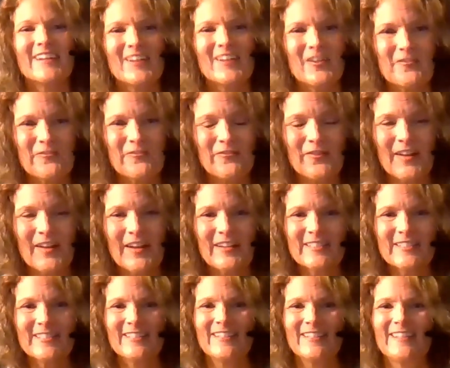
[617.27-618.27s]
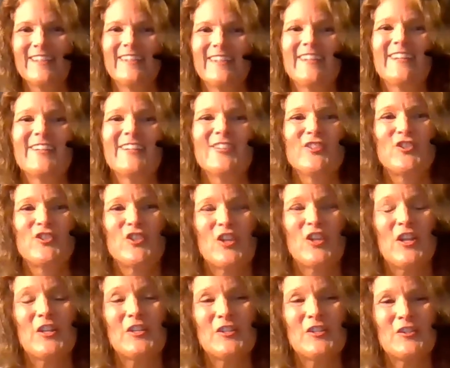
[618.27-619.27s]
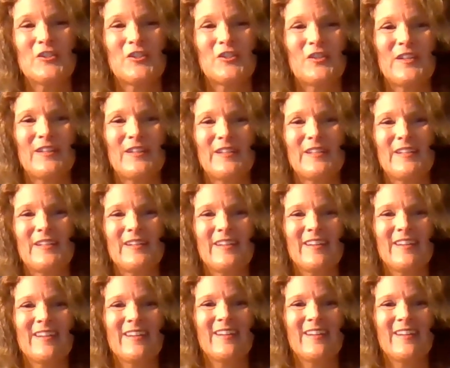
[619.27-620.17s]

affect change in